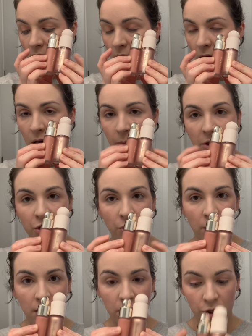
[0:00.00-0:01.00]
I'm gonna do
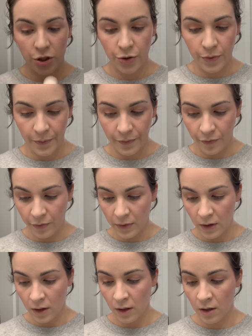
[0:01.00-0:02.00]
these two.
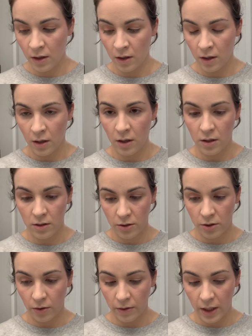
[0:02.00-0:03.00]

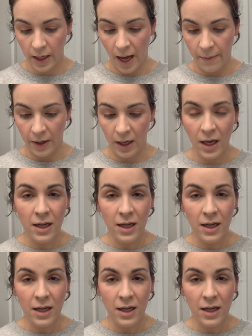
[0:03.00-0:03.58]
Don't need Happy.